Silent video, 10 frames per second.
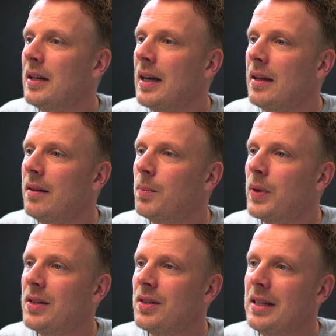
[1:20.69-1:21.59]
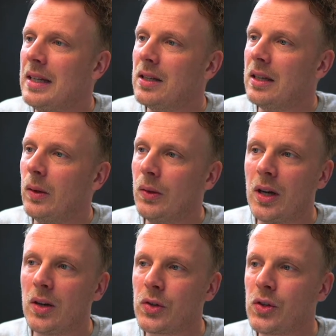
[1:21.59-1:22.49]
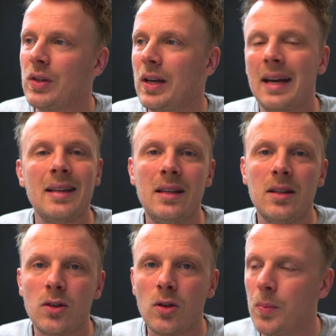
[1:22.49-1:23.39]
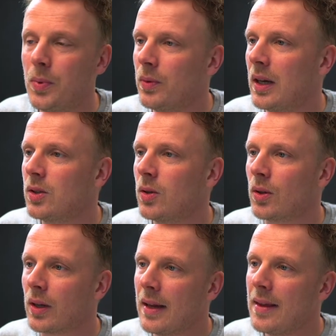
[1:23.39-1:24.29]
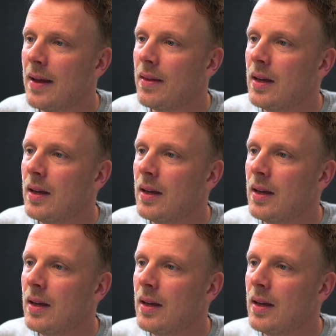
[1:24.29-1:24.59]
and press these little dots in the top right corner and then